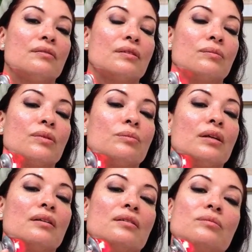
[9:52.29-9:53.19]
from the
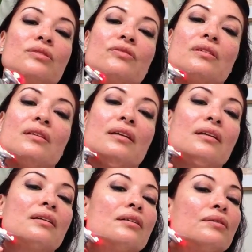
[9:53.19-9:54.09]
bottom of the
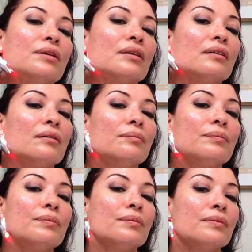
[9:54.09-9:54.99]
neck going up,